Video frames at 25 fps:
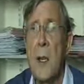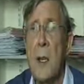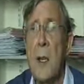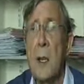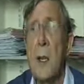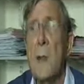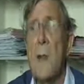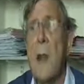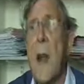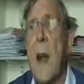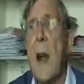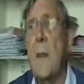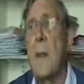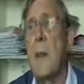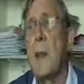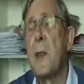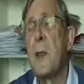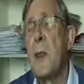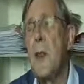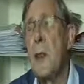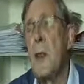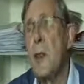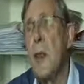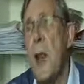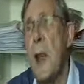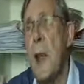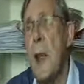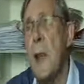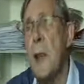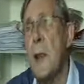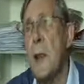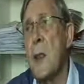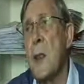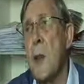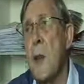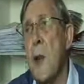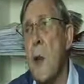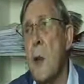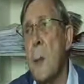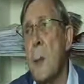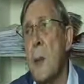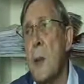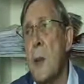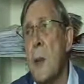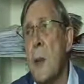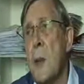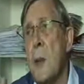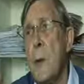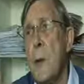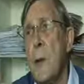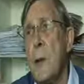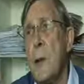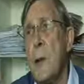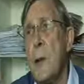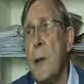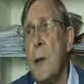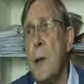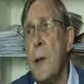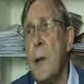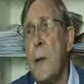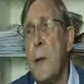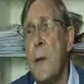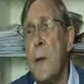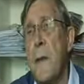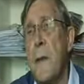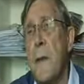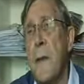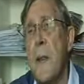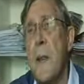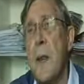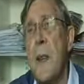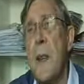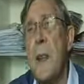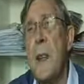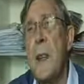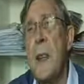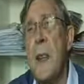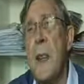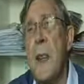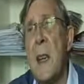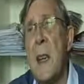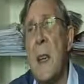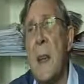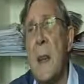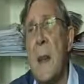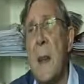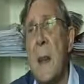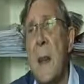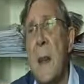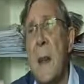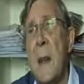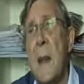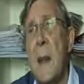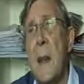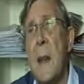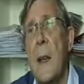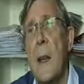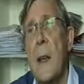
so that the teacher has the opportunity to feed in